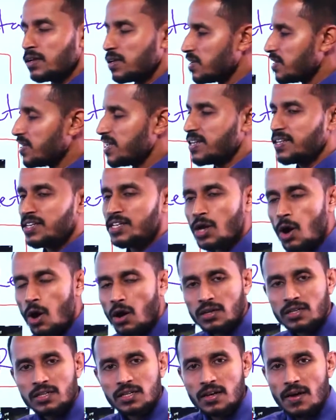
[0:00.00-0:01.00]
did
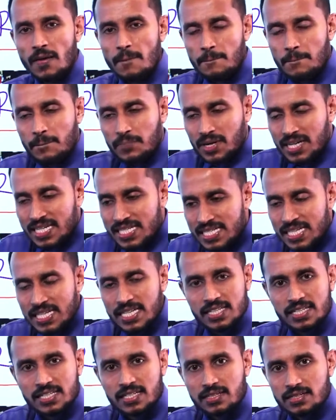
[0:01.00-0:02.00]
not
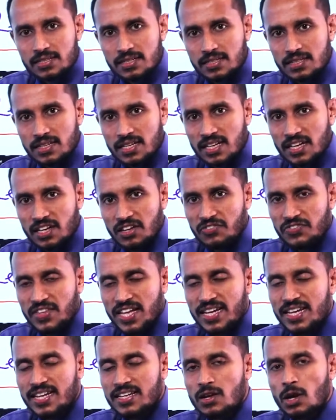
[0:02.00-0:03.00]
present, if they
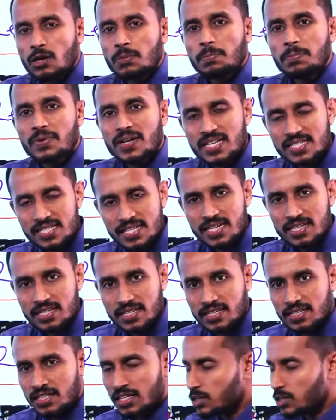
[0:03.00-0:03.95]
did not present the